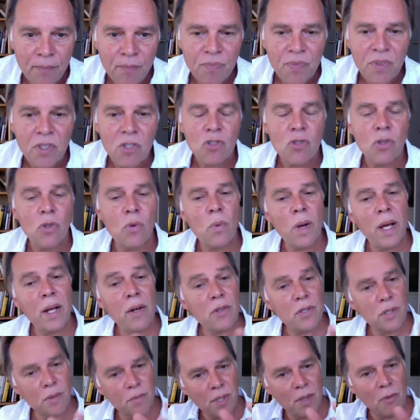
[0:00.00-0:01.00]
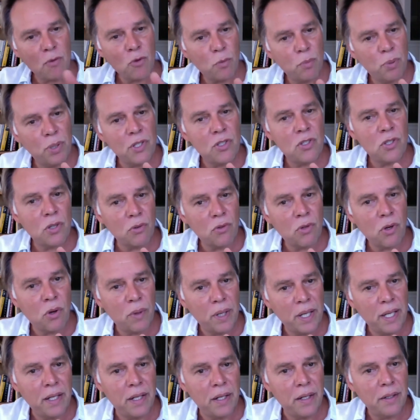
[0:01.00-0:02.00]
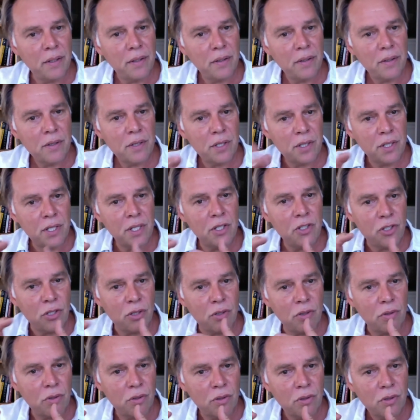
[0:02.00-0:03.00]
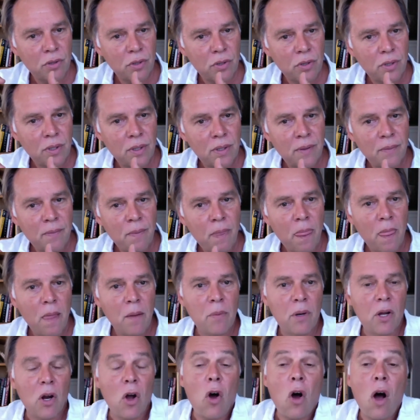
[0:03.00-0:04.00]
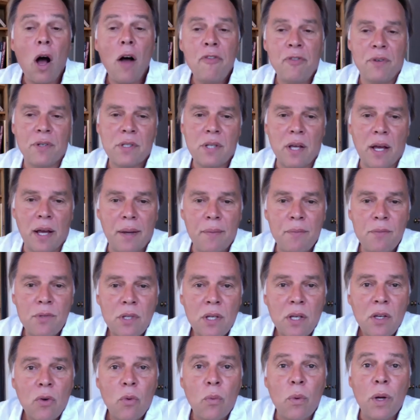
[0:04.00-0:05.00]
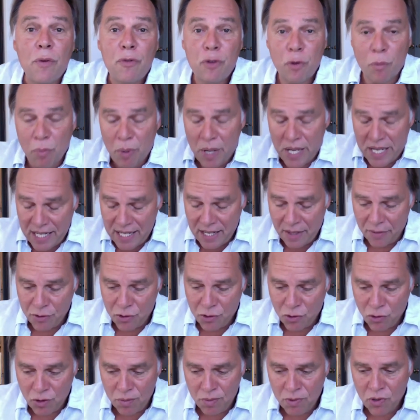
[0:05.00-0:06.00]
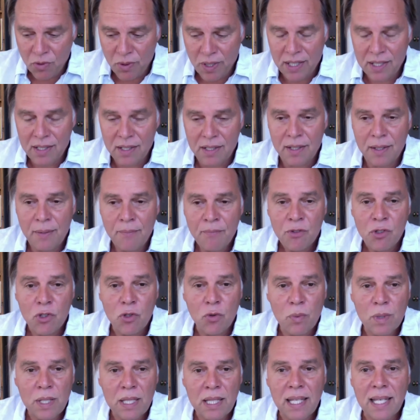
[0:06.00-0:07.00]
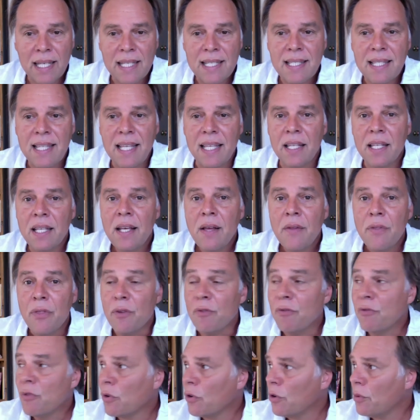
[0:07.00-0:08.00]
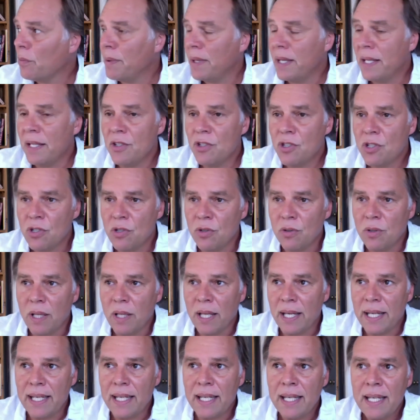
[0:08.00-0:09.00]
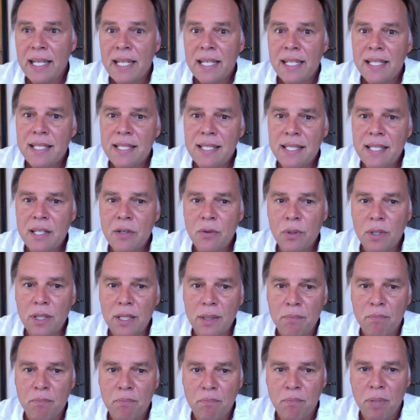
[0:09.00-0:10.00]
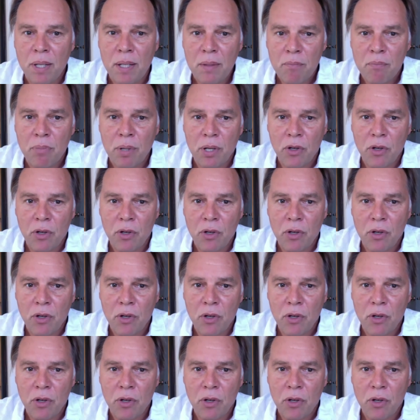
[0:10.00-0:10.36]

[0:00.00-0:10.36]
So the writer sometimes will put sotto in to teach you. But oftentimes, if you're breaking down the script correctly, you realize that the verb is to like secretly pinprick